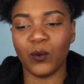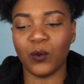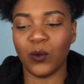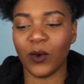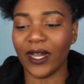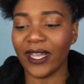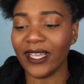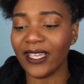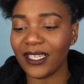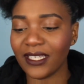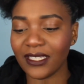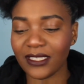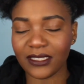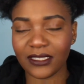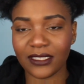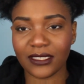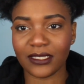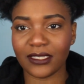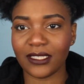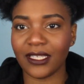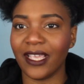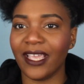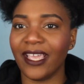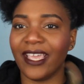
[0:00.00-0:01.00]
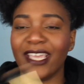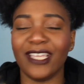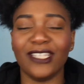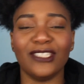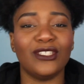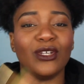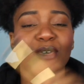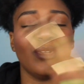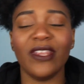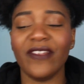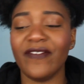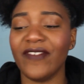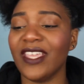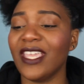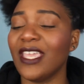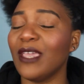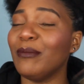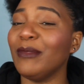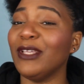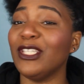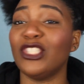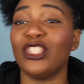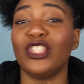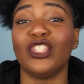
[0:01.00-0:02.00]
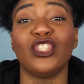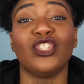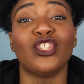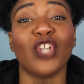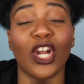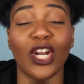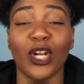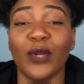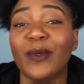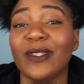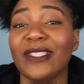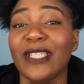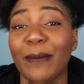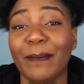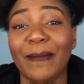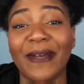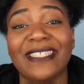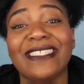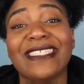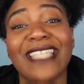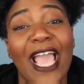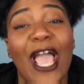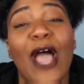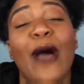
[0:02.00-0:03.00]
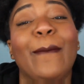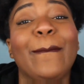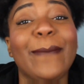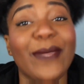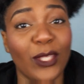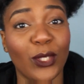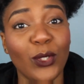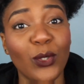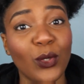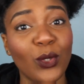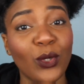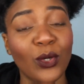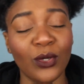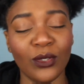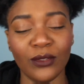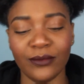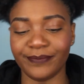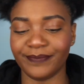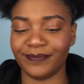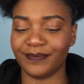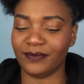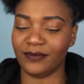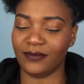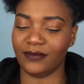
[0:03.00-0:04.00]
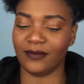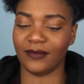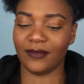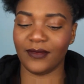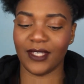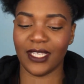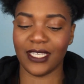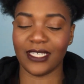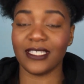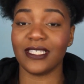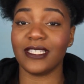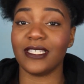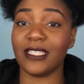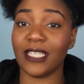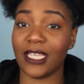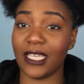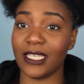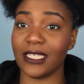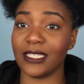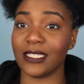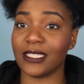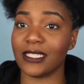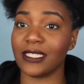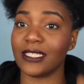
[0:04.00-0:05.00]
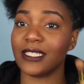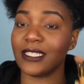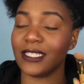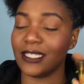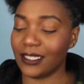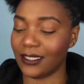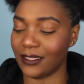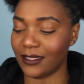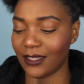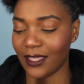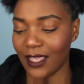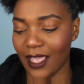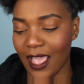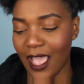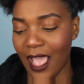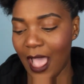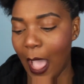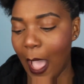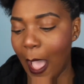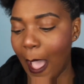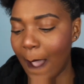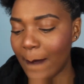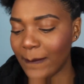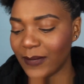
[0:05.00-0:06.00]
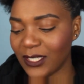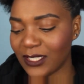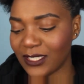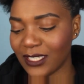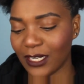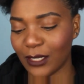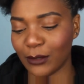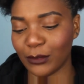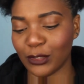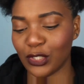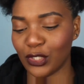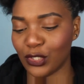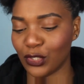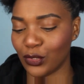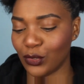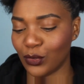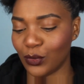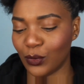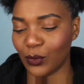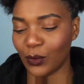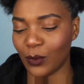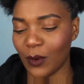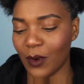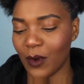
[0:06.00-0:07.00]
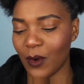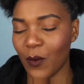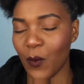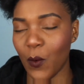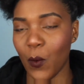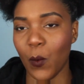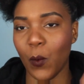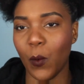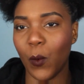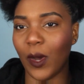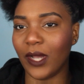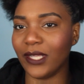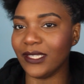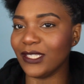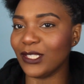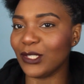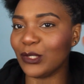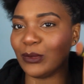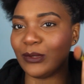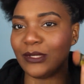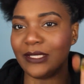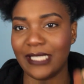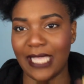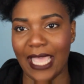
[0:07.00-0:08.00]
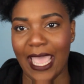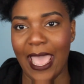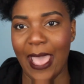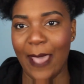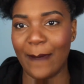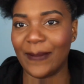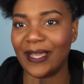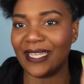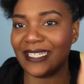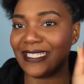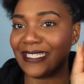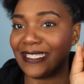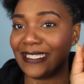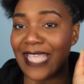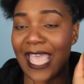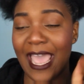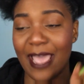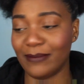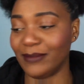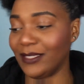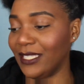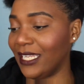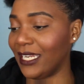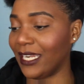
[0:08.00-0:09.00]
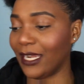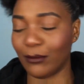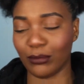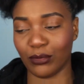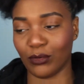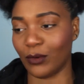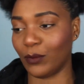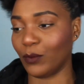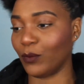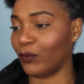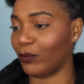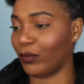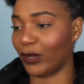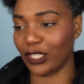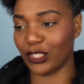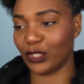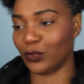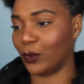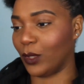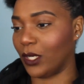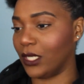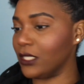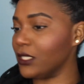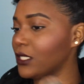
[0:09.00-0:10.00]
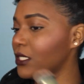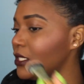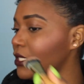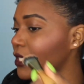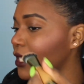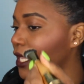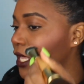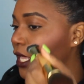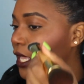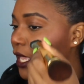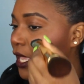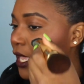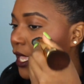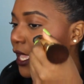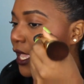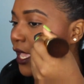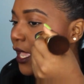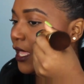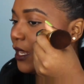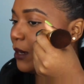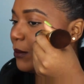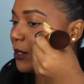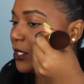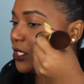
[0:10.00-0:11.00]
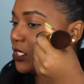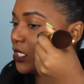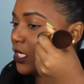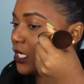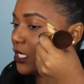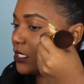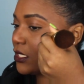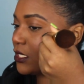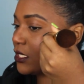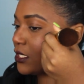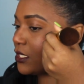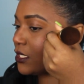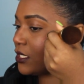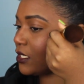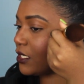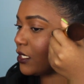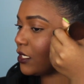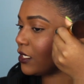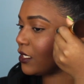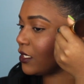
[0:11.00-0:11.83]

What? And don't even get me started with the Moscow Mule. Sis, I'm just gonna do one little dab. I just tapped it in the brush once. And I'm gonna just